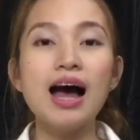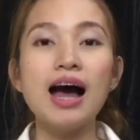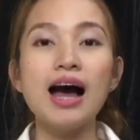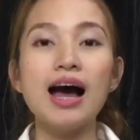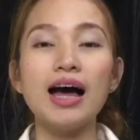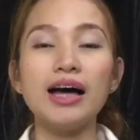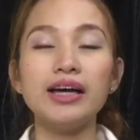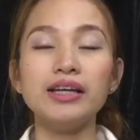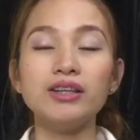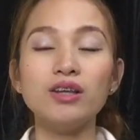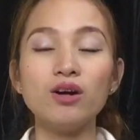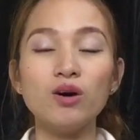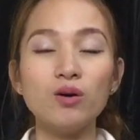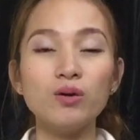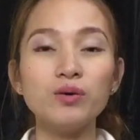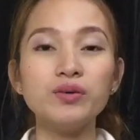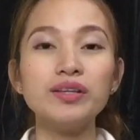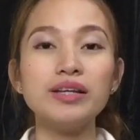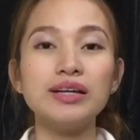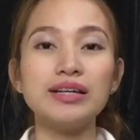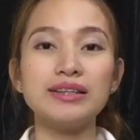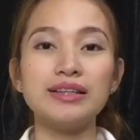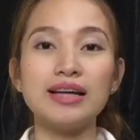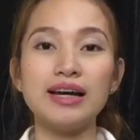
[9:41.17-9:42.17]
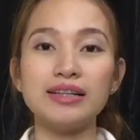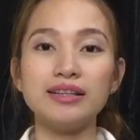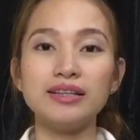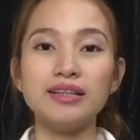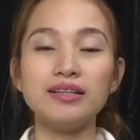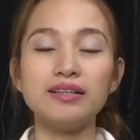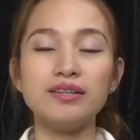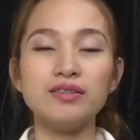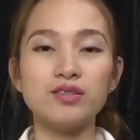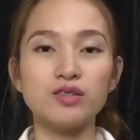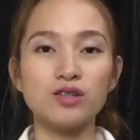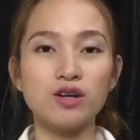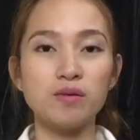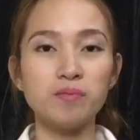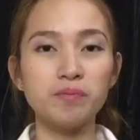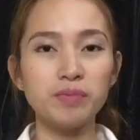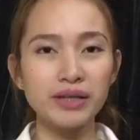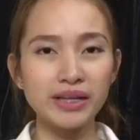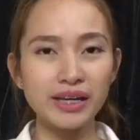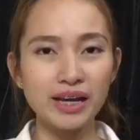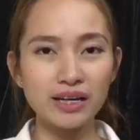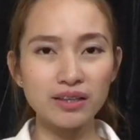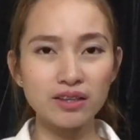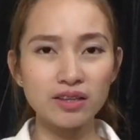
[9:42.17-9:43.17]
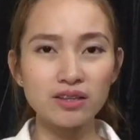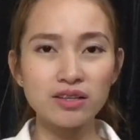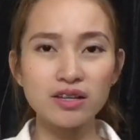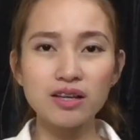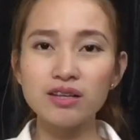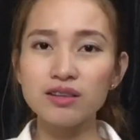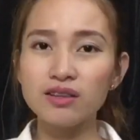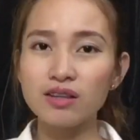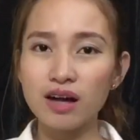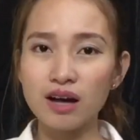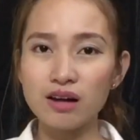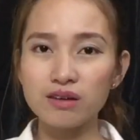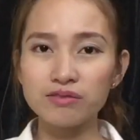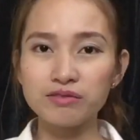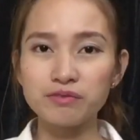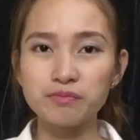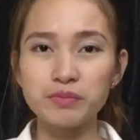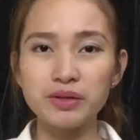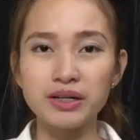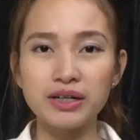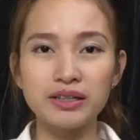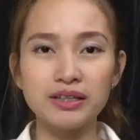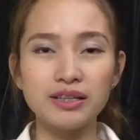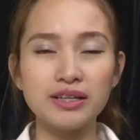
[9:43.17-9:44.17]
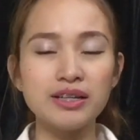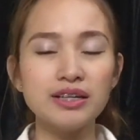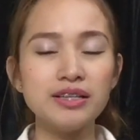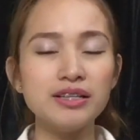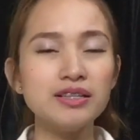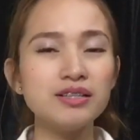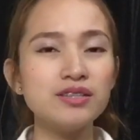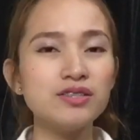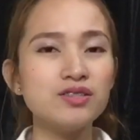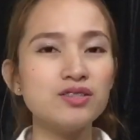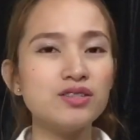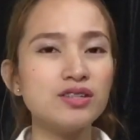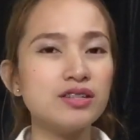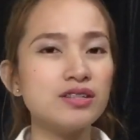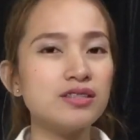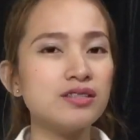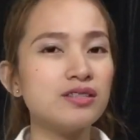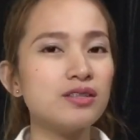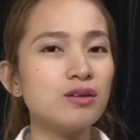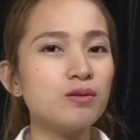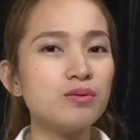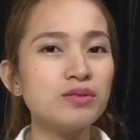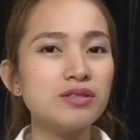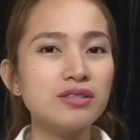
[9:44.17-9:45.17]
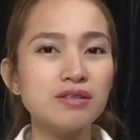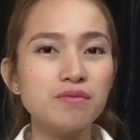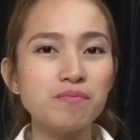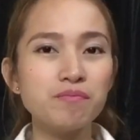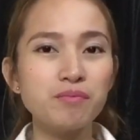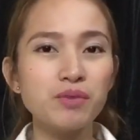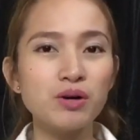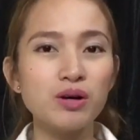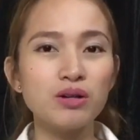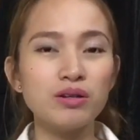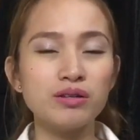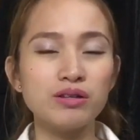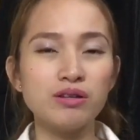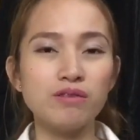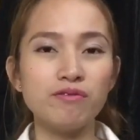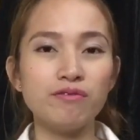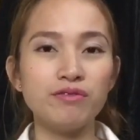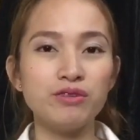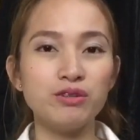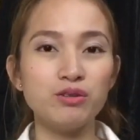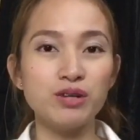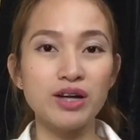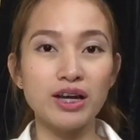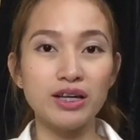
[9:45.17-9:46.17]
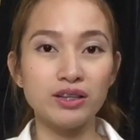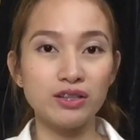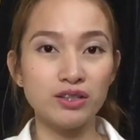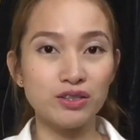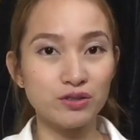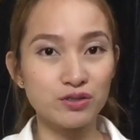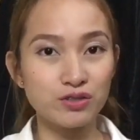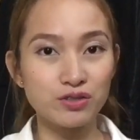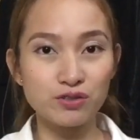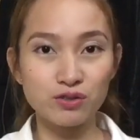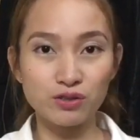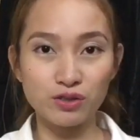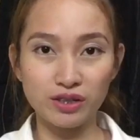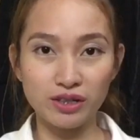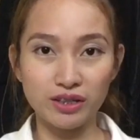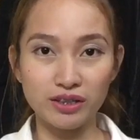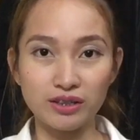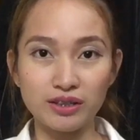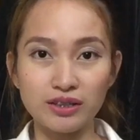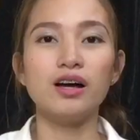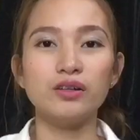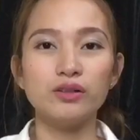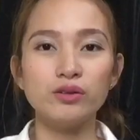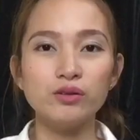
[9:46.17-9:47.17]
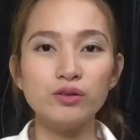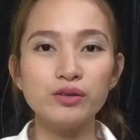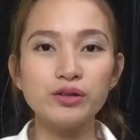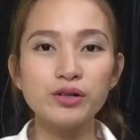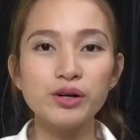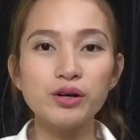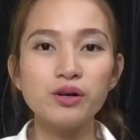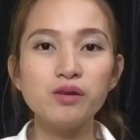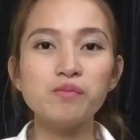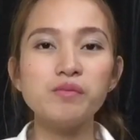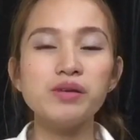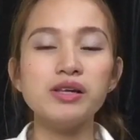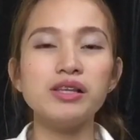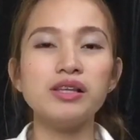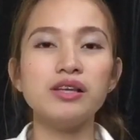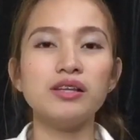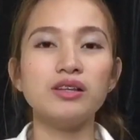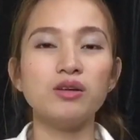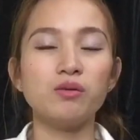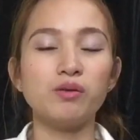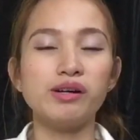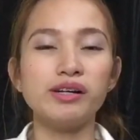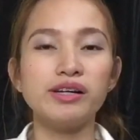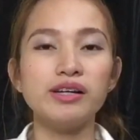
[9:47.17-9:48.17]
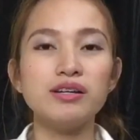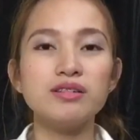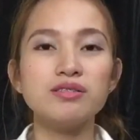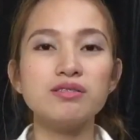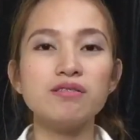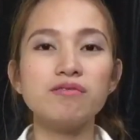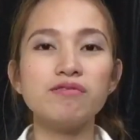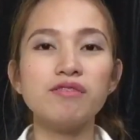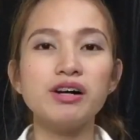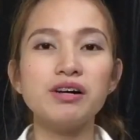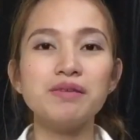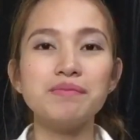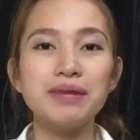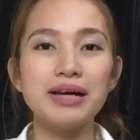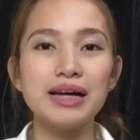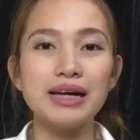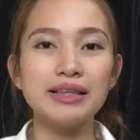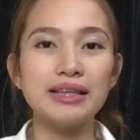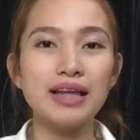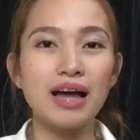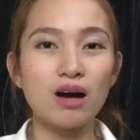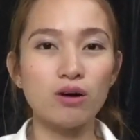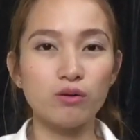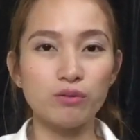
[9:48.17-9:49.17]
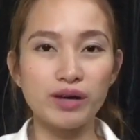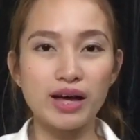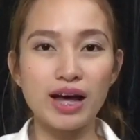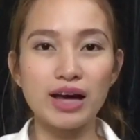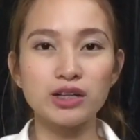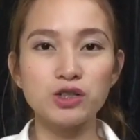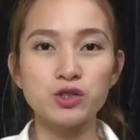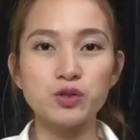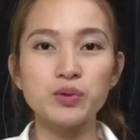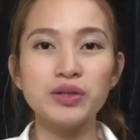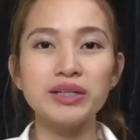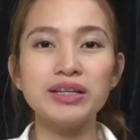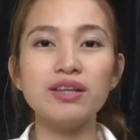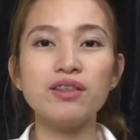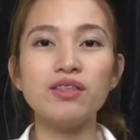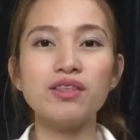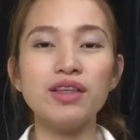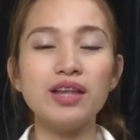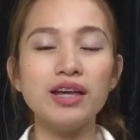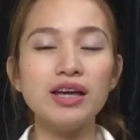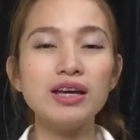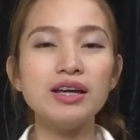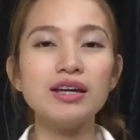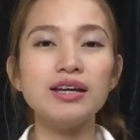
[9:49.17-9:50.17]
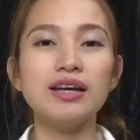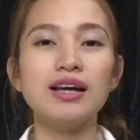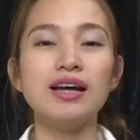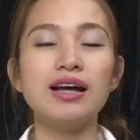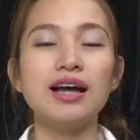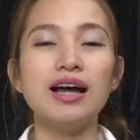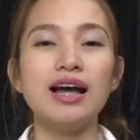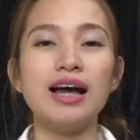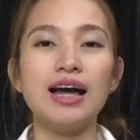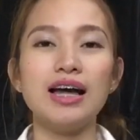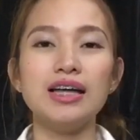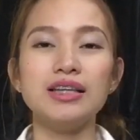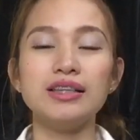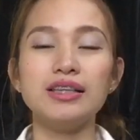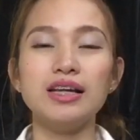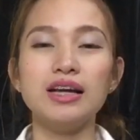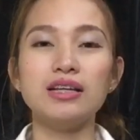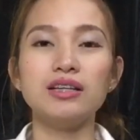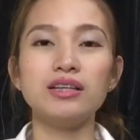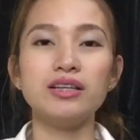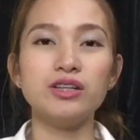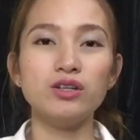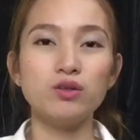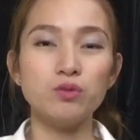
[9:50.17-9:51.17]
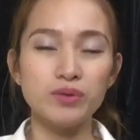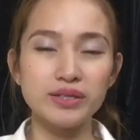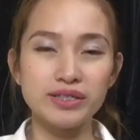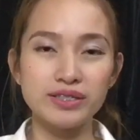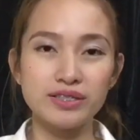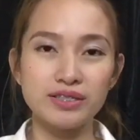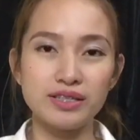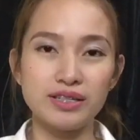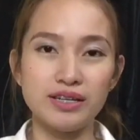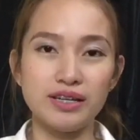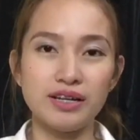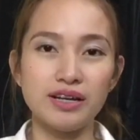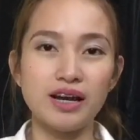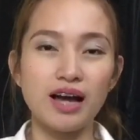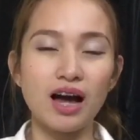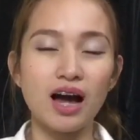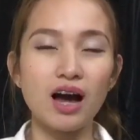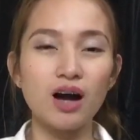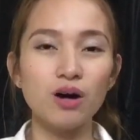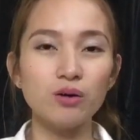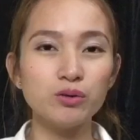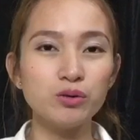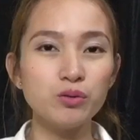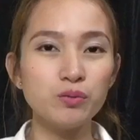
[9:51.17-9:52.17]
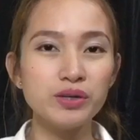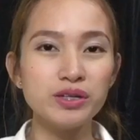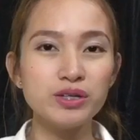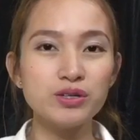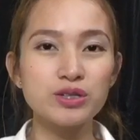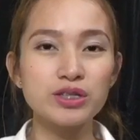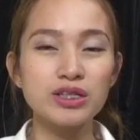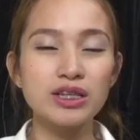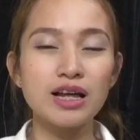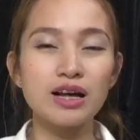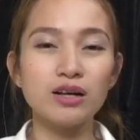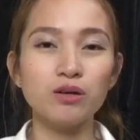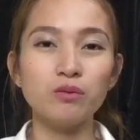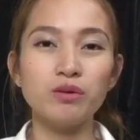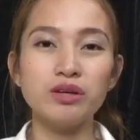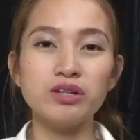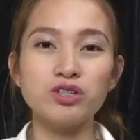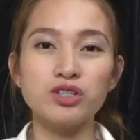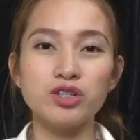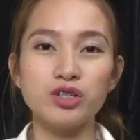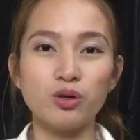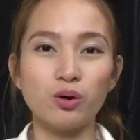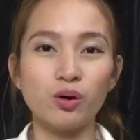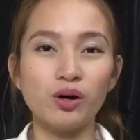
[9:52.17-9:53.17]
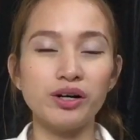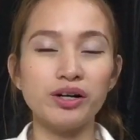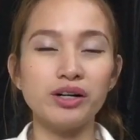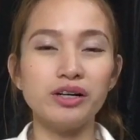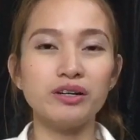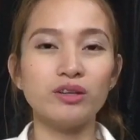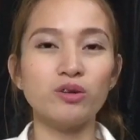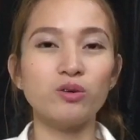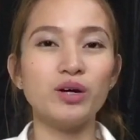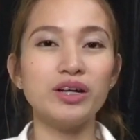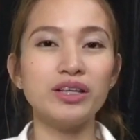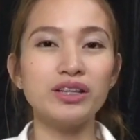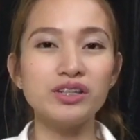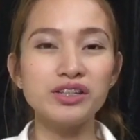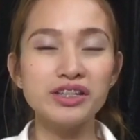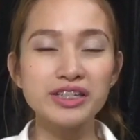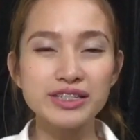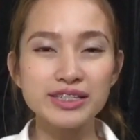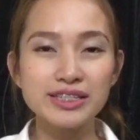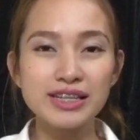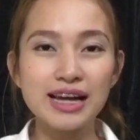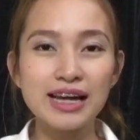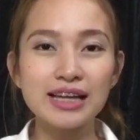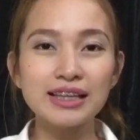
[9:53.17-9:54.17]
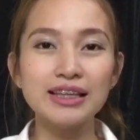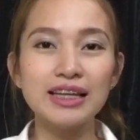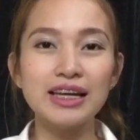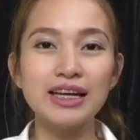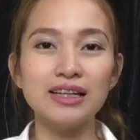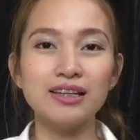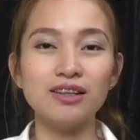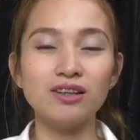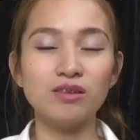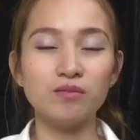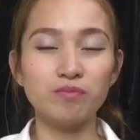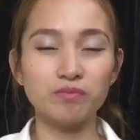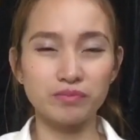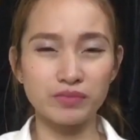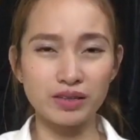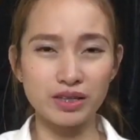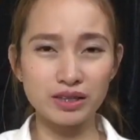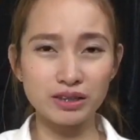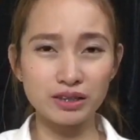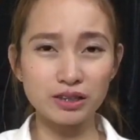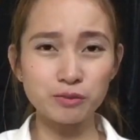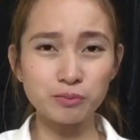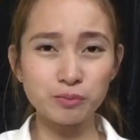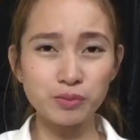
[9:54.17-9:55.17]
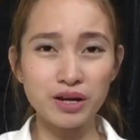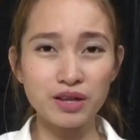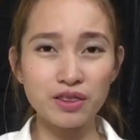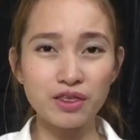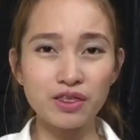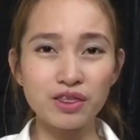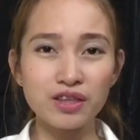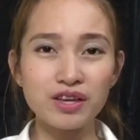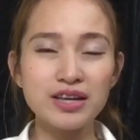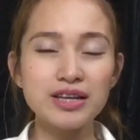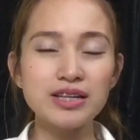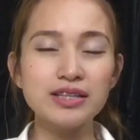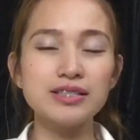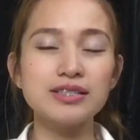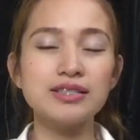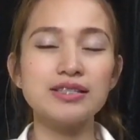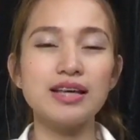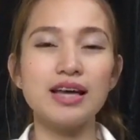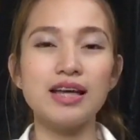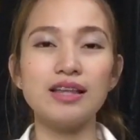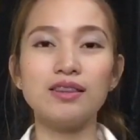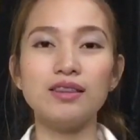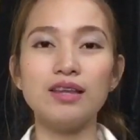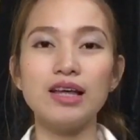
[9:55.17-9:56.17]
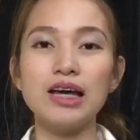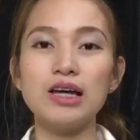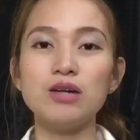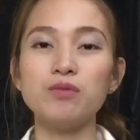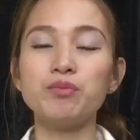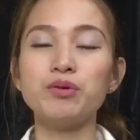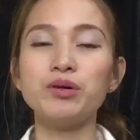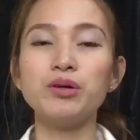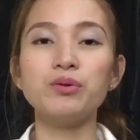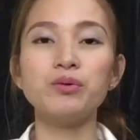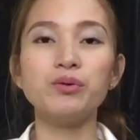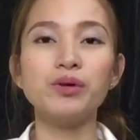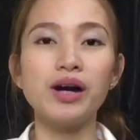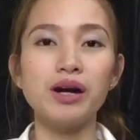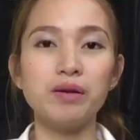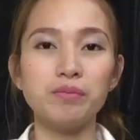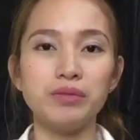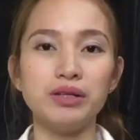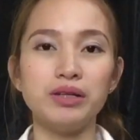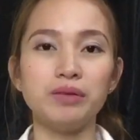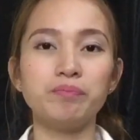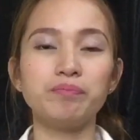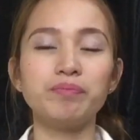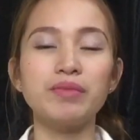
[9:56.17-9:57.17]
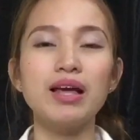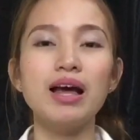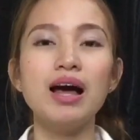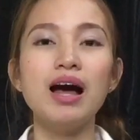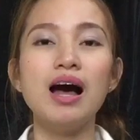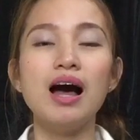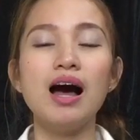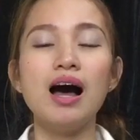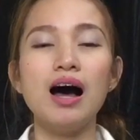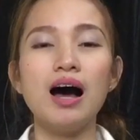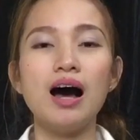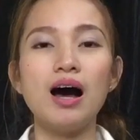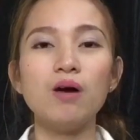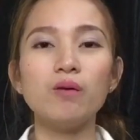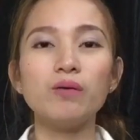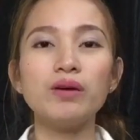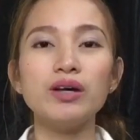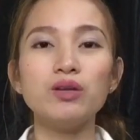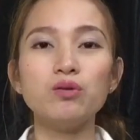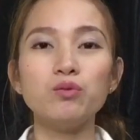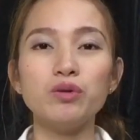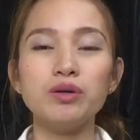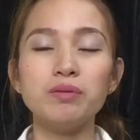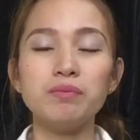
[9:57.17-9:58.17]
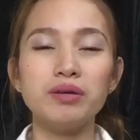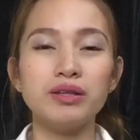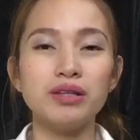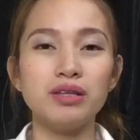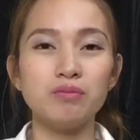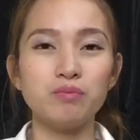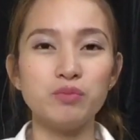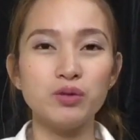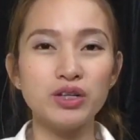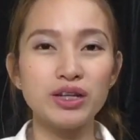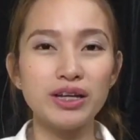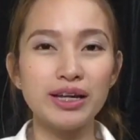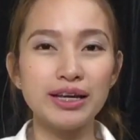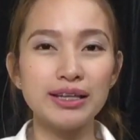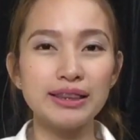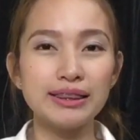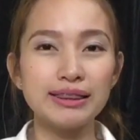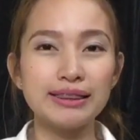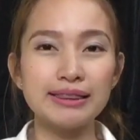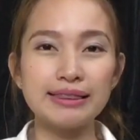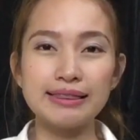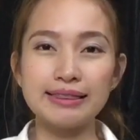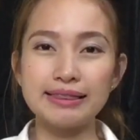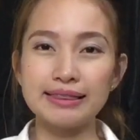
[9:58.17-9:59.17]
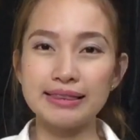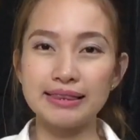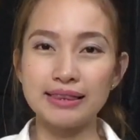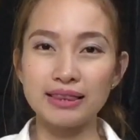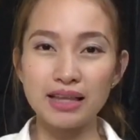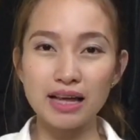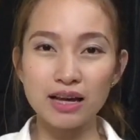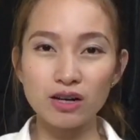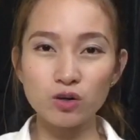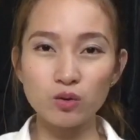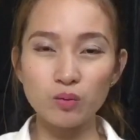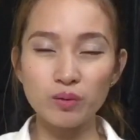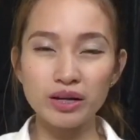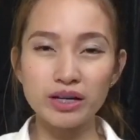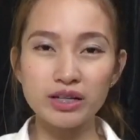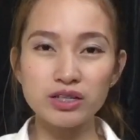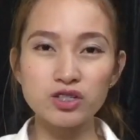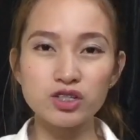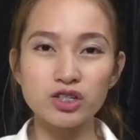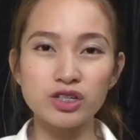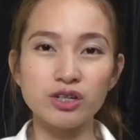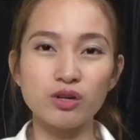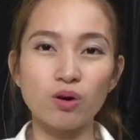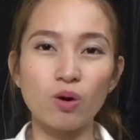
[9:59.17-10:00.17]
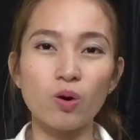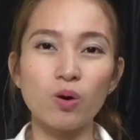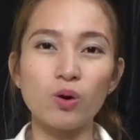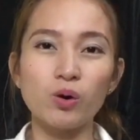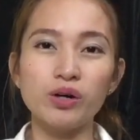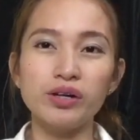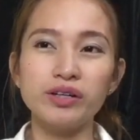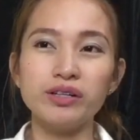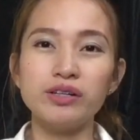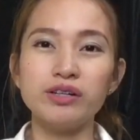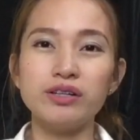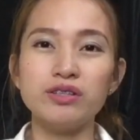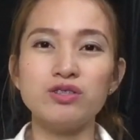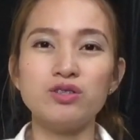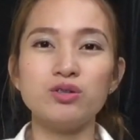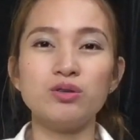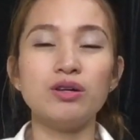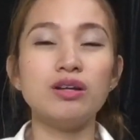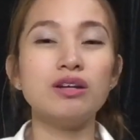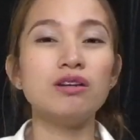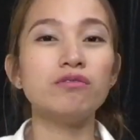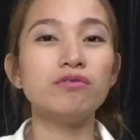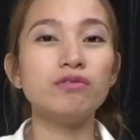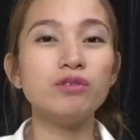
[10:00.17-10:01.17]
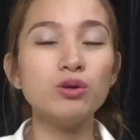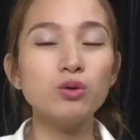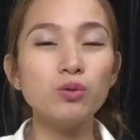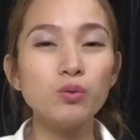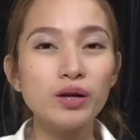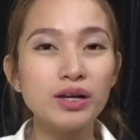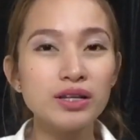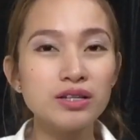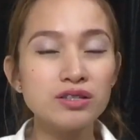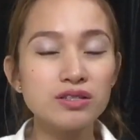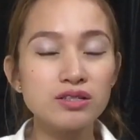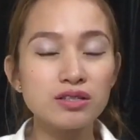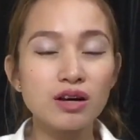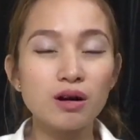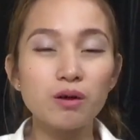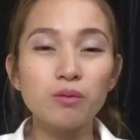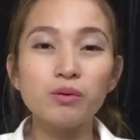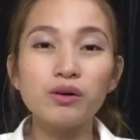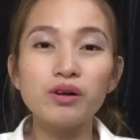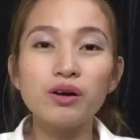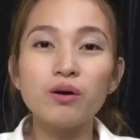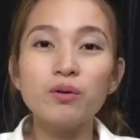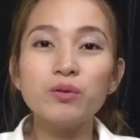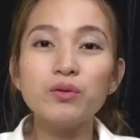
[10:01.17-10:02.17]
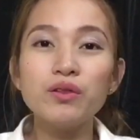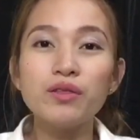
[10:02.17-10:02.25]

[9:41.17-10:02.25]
I know the title is complicated enough, but it is just so simple if you get used to it. Neuro meaning the workings of our mind, how we actually think, and then linguistic, how do we use language in order to understand and interpret things, and then programming, how can we manipulate language in order to influence our own